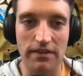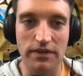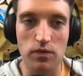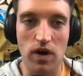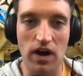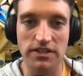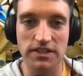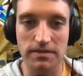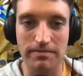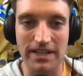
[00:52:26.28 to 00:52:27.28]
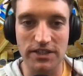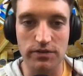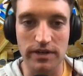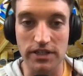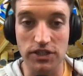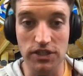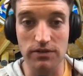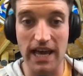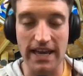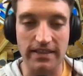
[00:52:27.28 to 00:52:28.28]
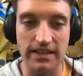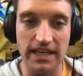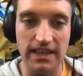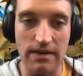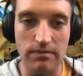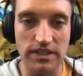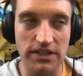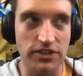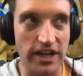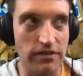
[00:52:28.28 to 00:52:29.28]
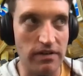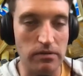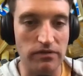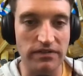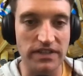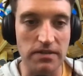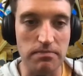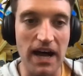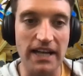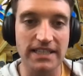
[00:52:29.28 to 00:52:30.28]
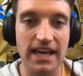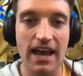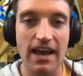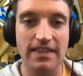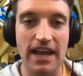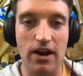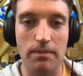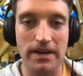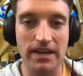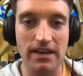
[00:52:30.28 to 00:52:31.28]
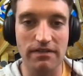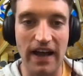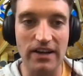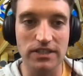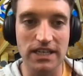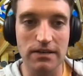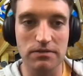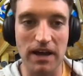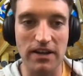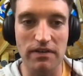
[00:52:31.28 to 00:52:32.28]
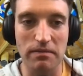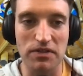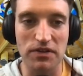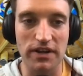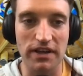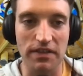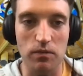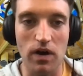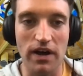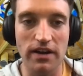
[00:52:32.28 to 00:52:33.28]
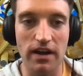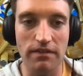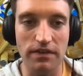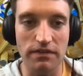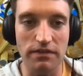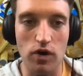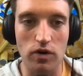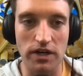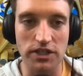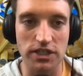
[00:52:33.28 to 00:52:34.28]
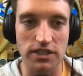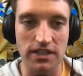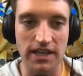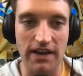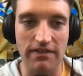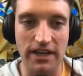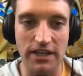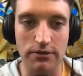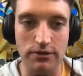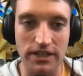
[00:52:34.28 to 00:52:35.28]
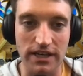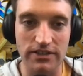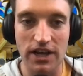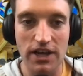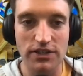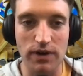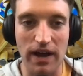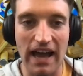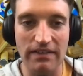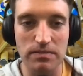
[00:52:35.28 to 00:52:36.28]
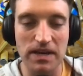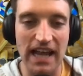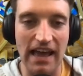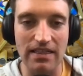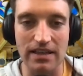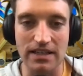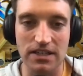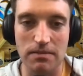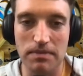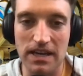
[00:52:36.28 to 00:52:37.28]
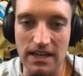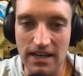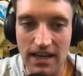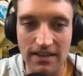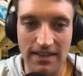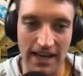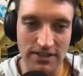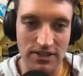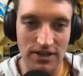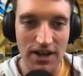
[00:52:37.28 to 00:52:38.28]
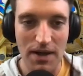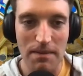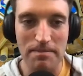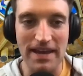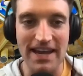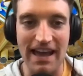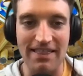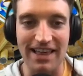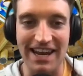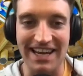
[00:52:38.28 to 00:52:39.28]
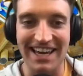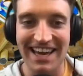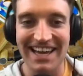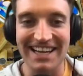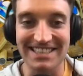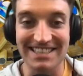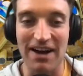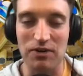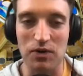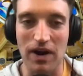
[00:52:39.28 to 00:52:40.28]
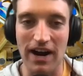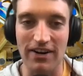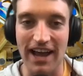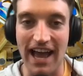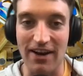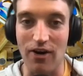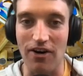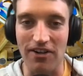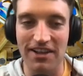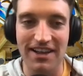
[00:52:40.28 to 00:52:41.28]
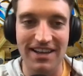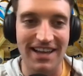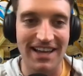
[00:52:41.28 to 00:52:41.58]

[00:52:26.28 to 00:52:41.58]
there if you want to submit to it. Too late. The deadline was yesterday, November 15th, but they are picking final teams by November 30th. And one of the four questions in the FAQs says Do I have to be an athlete to compete? The answer being athletic is not required at all.